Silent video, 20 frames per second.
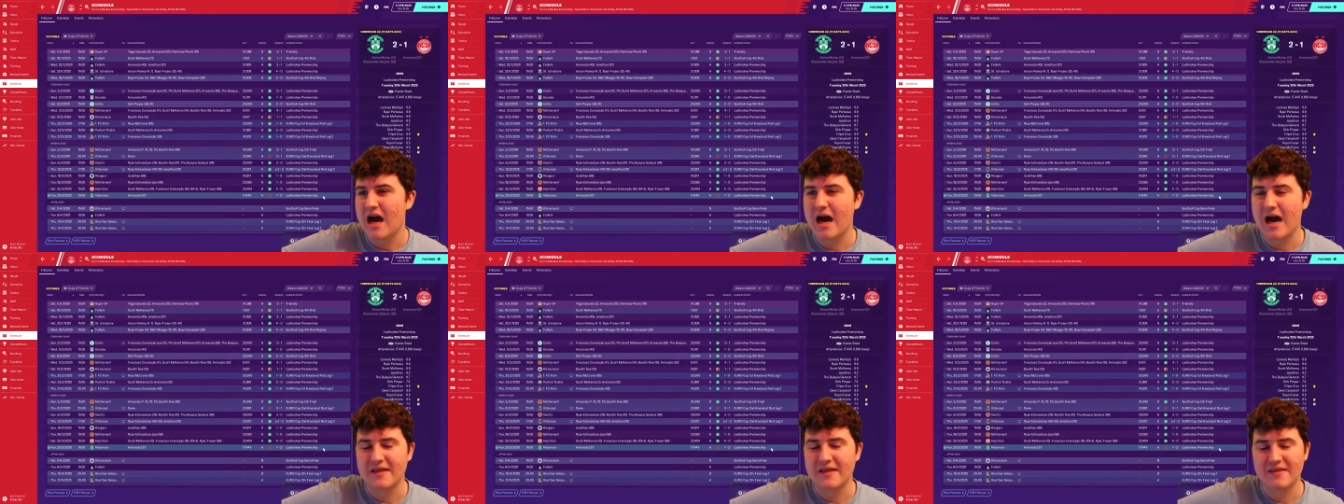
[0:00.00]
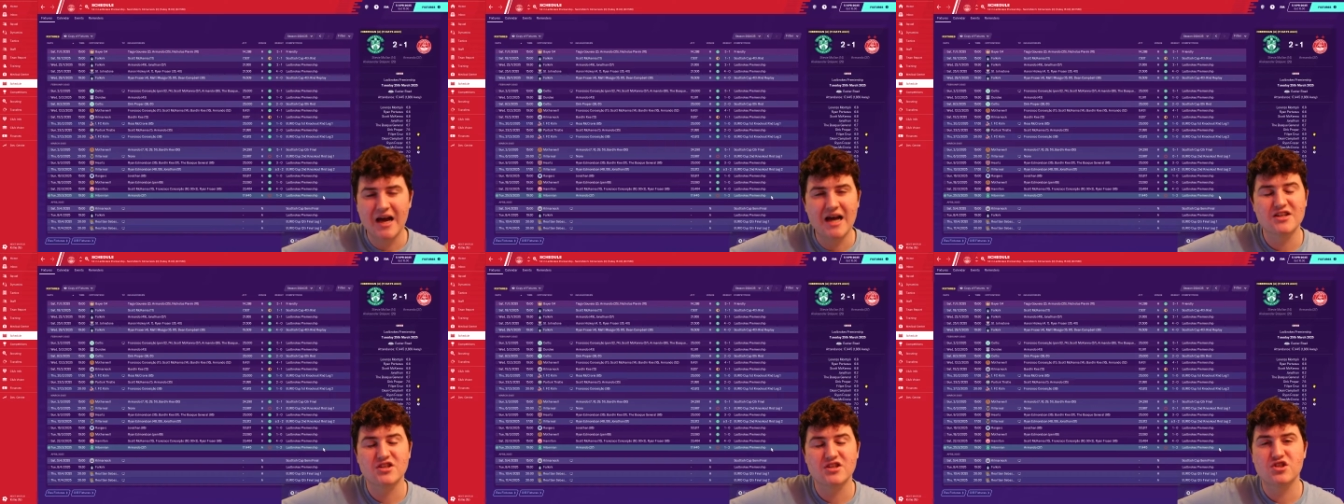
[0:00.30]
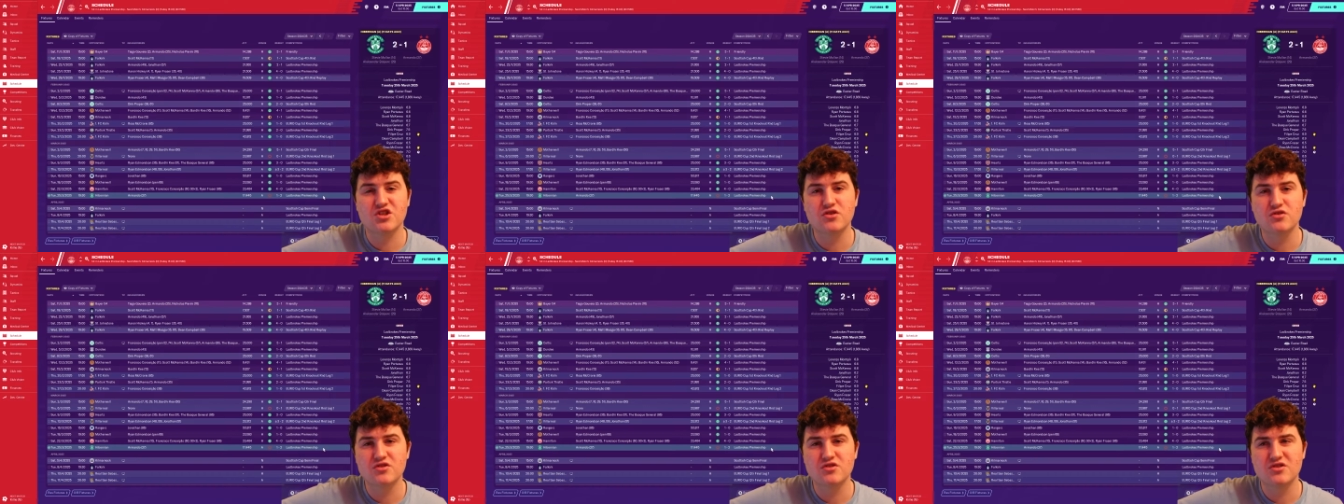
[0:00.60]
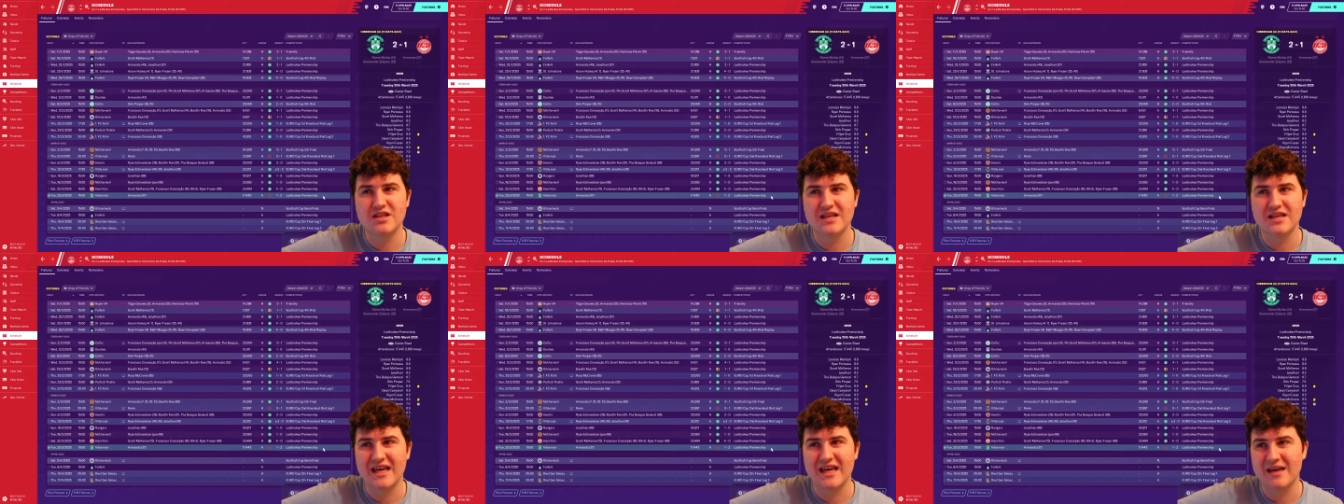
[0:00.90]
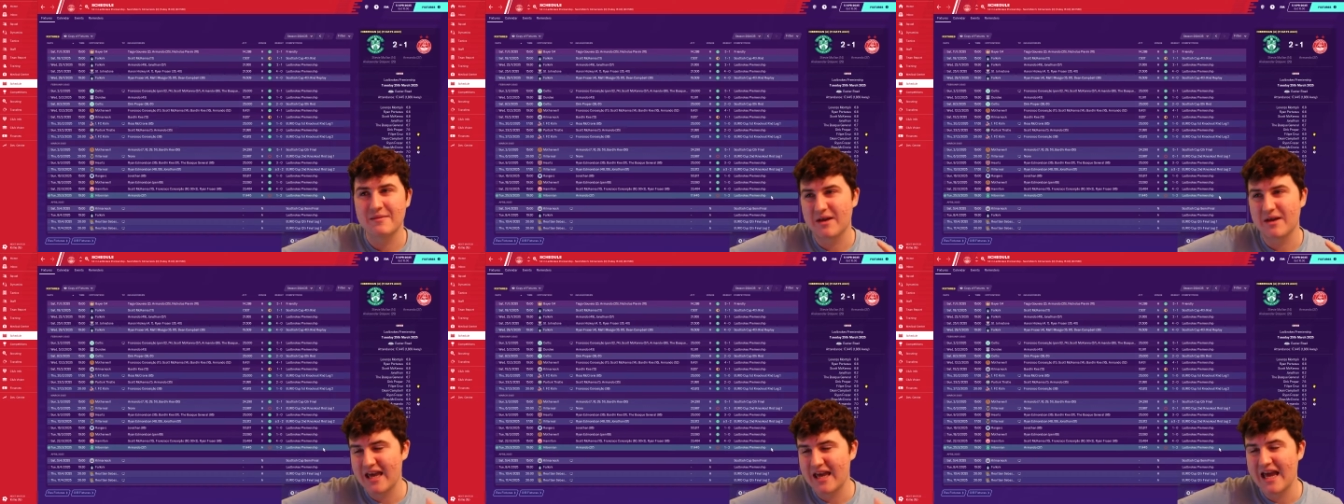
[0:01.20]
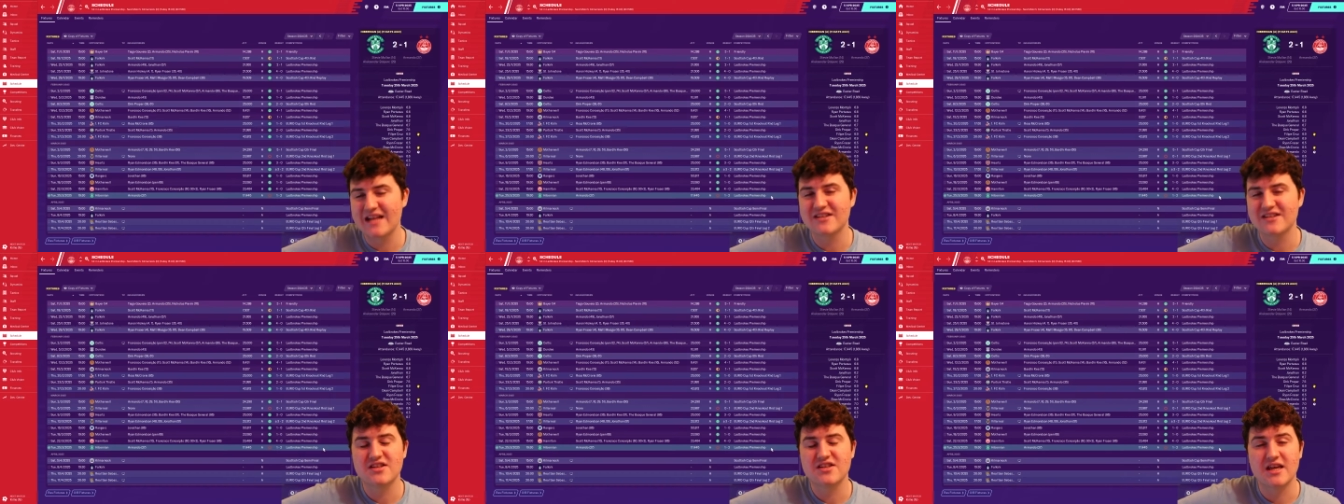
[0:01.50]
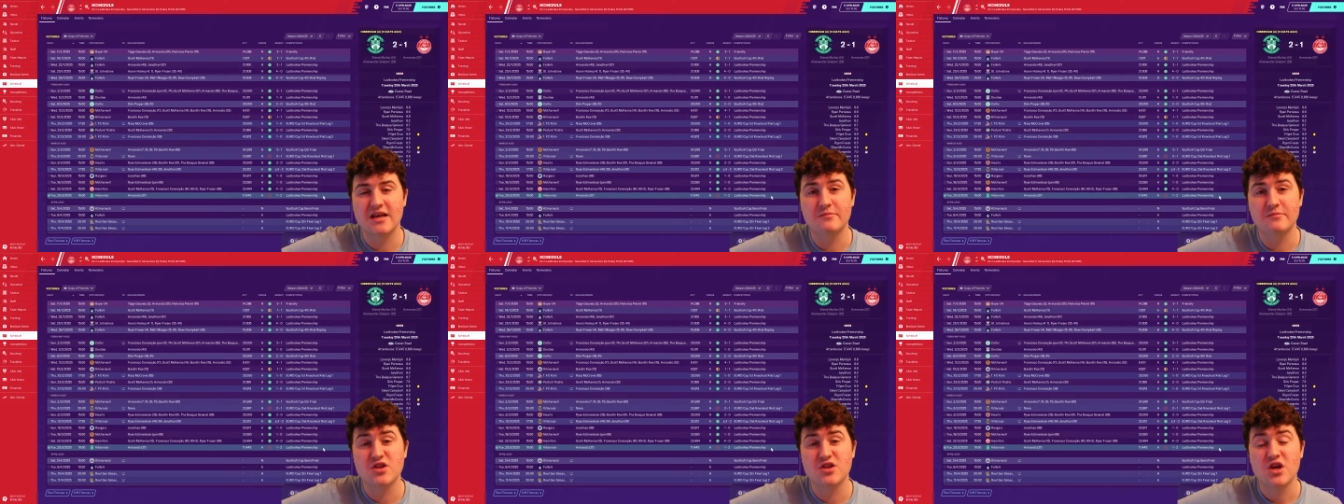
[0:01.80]
and that Tuesday game against
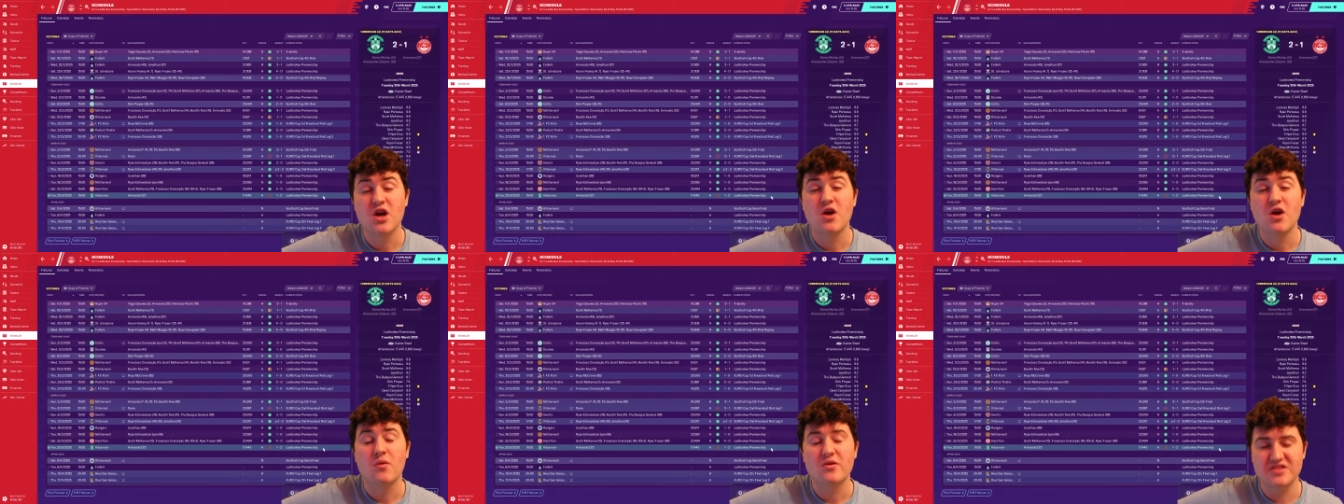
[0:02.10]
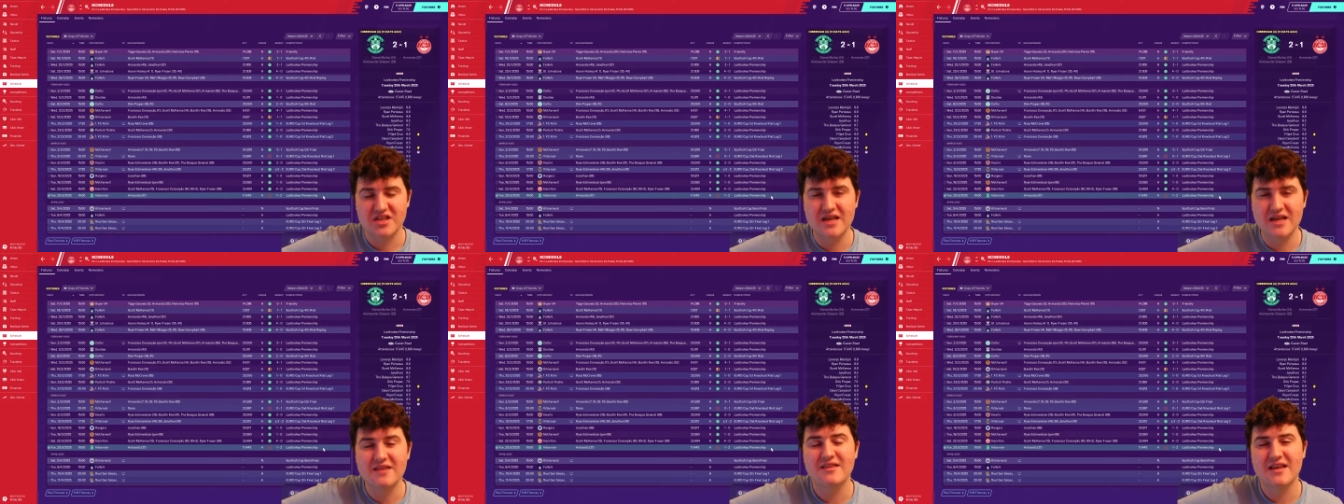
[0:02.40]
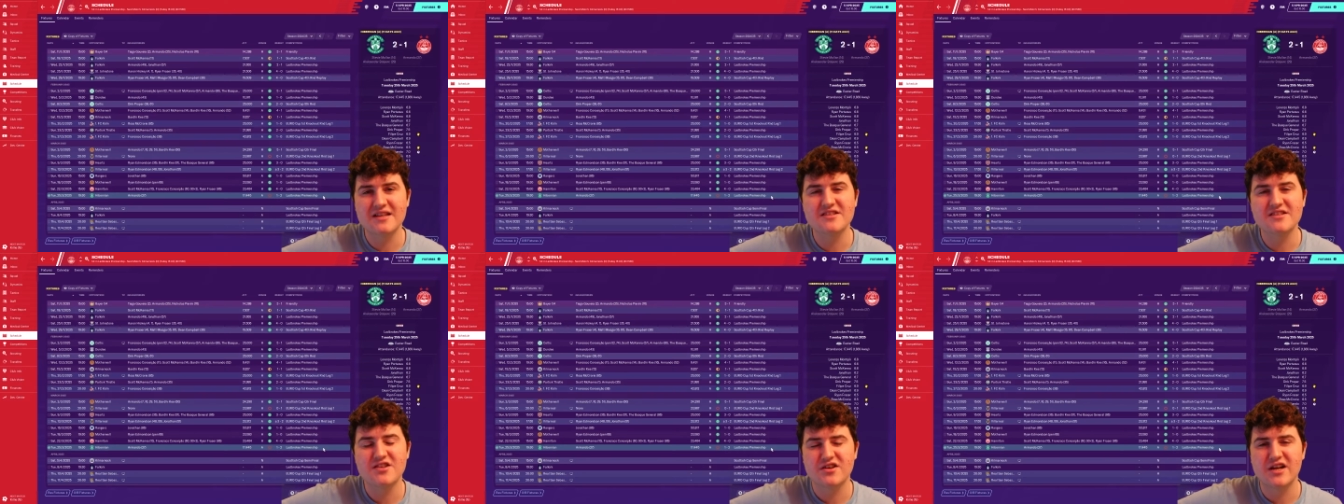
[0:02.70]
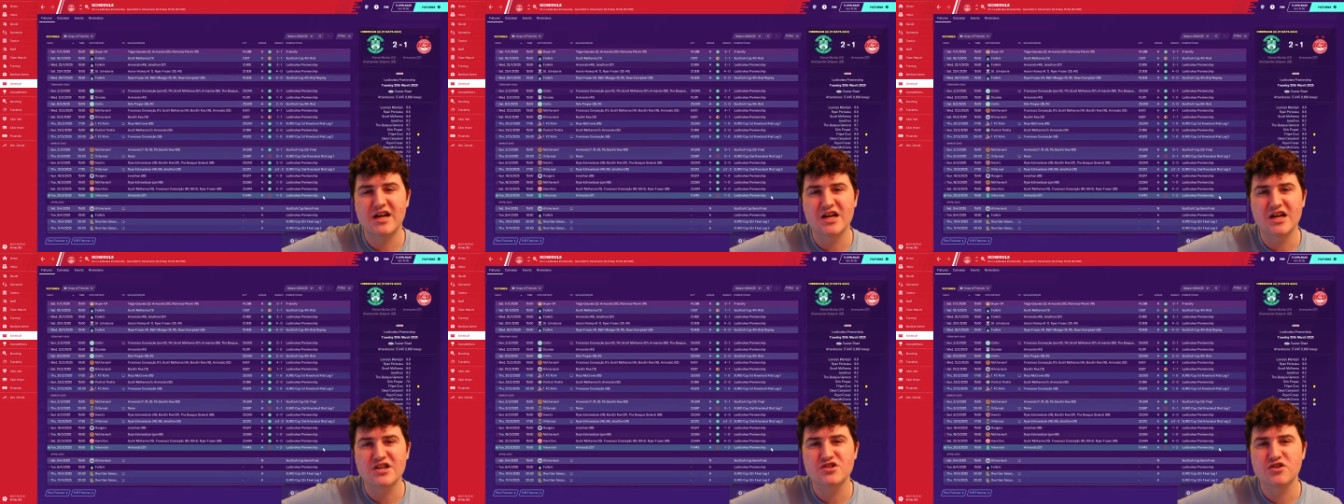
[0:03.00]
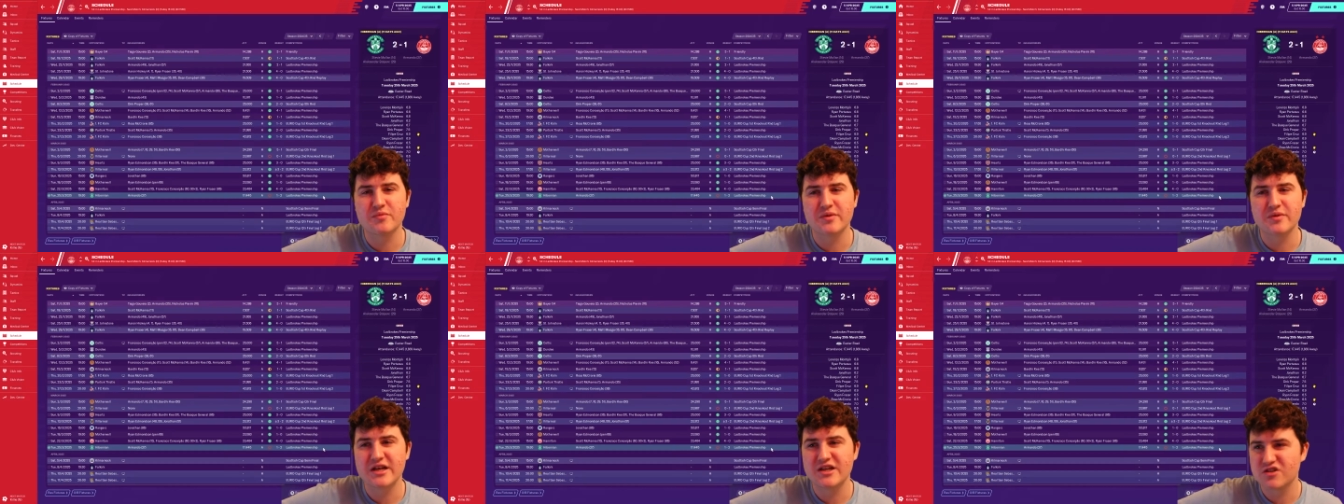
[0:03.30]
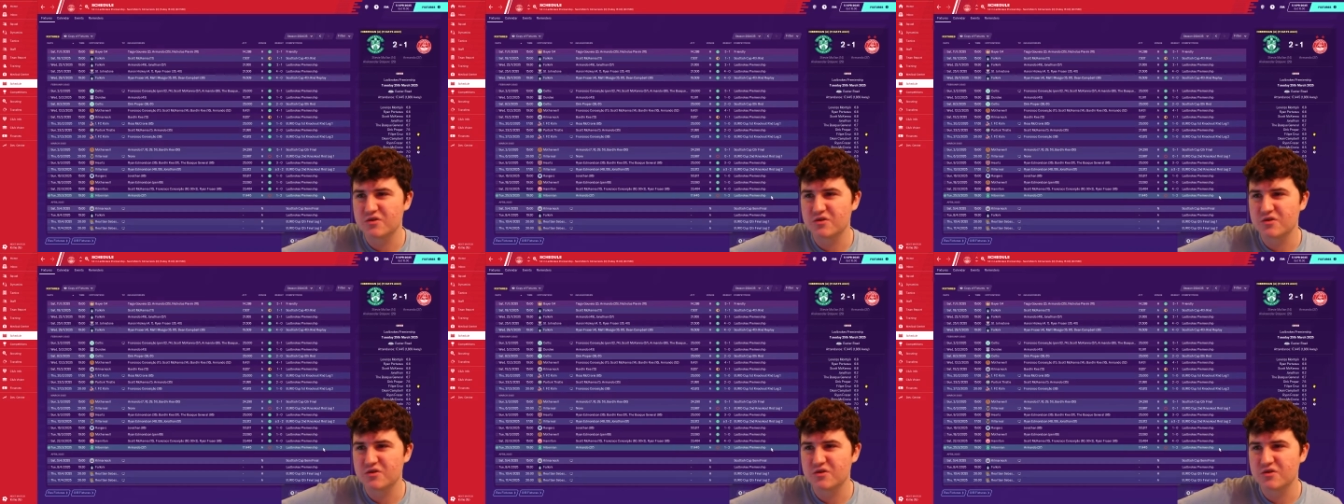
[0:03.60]
Hibs was in the international break,